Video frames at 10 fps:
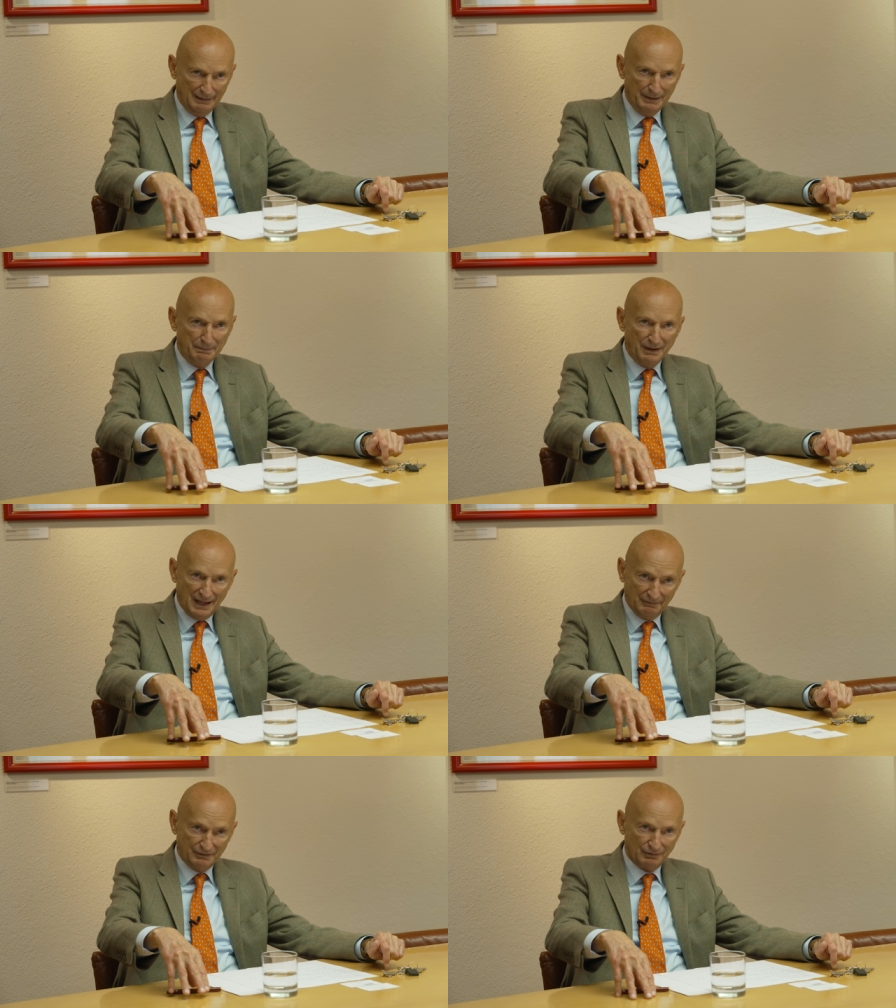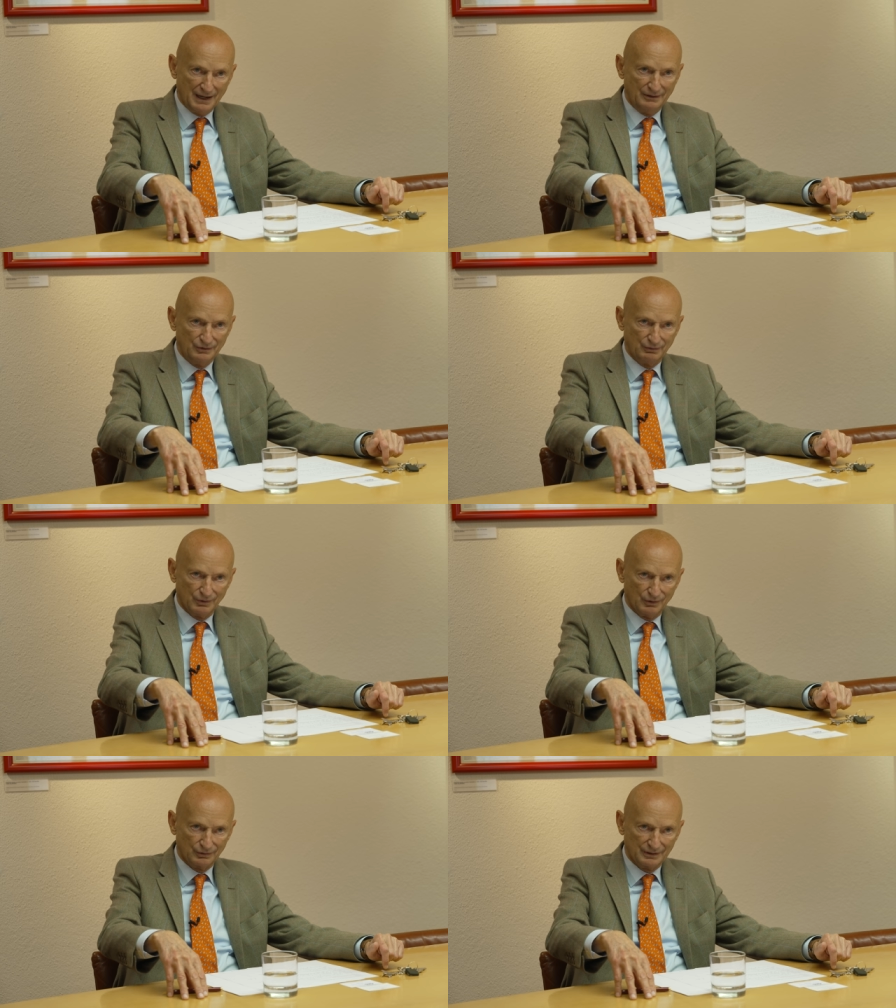People have the right to
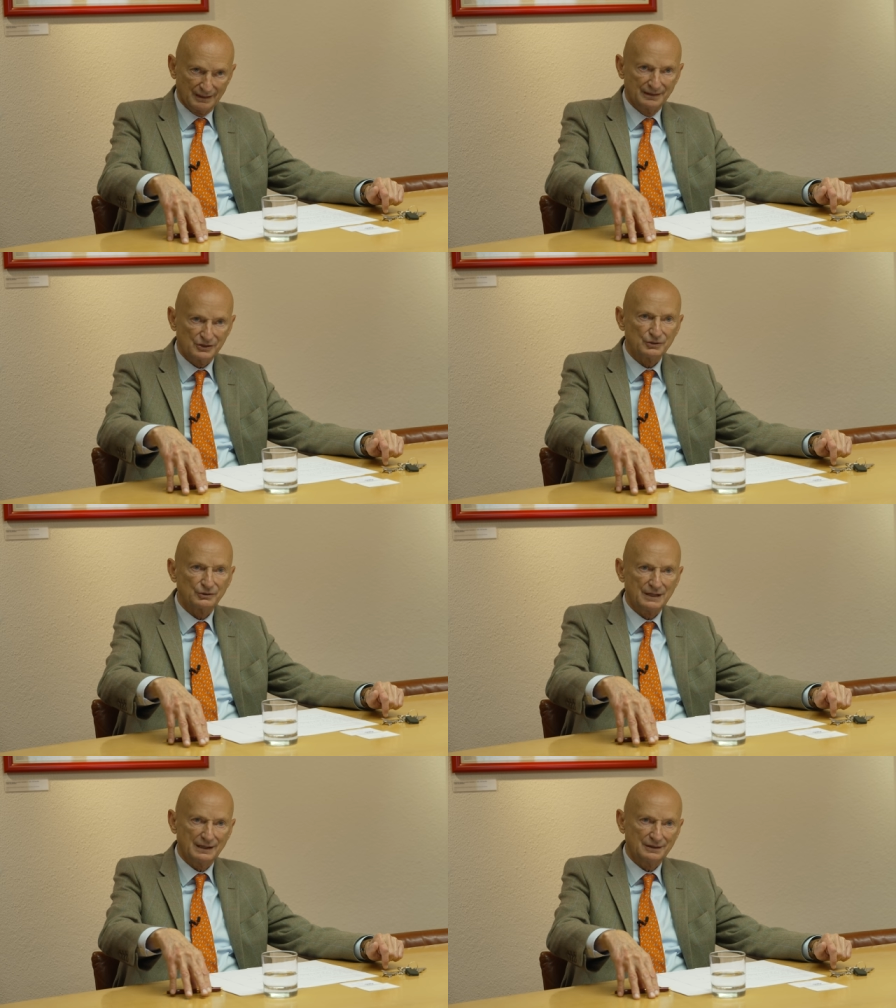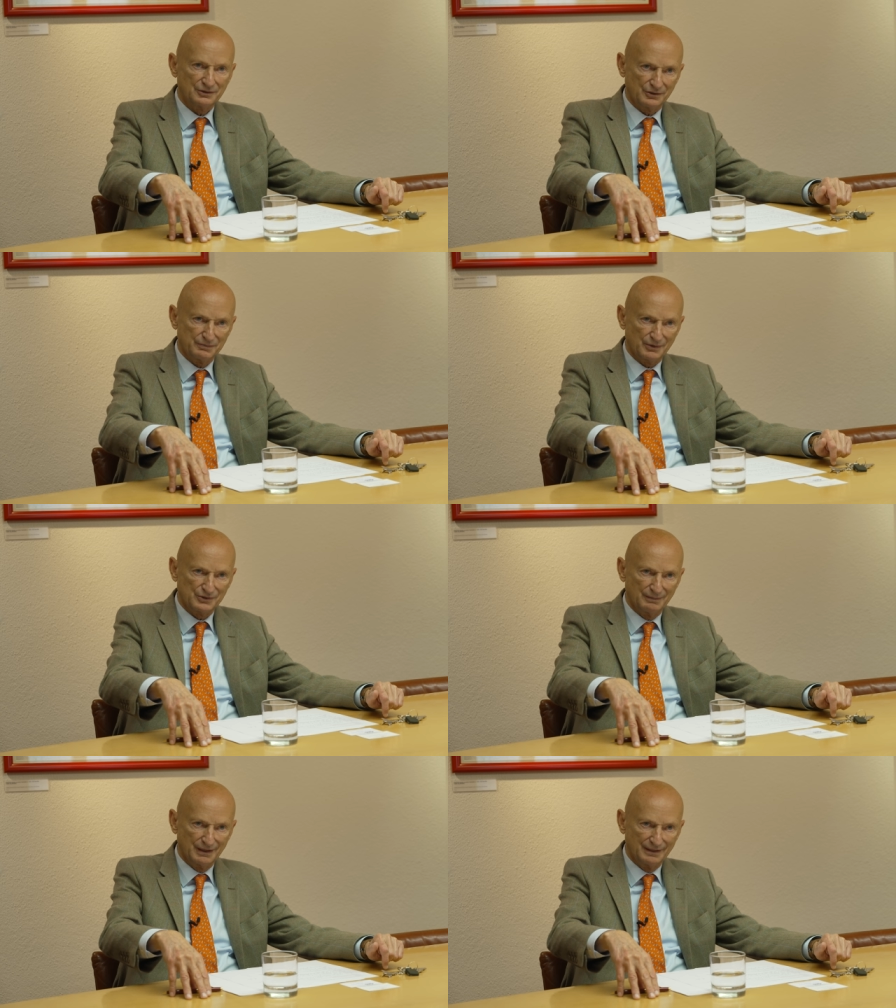vote, and they should take this
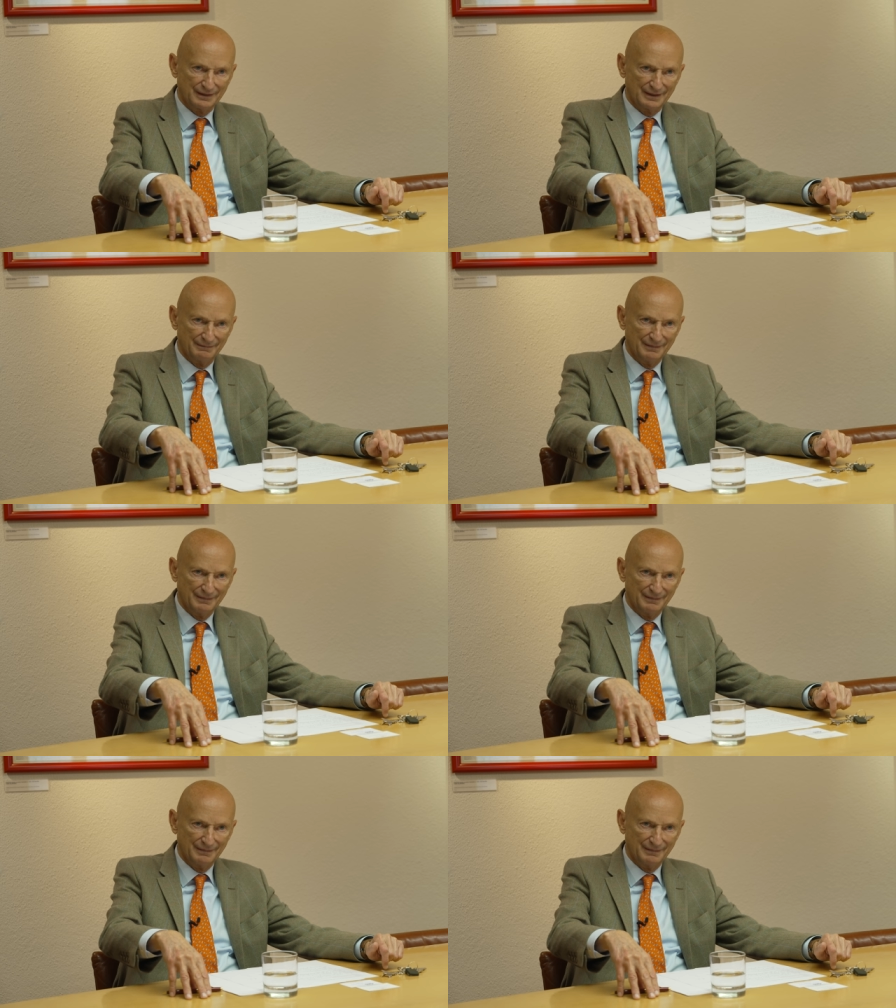responsibility.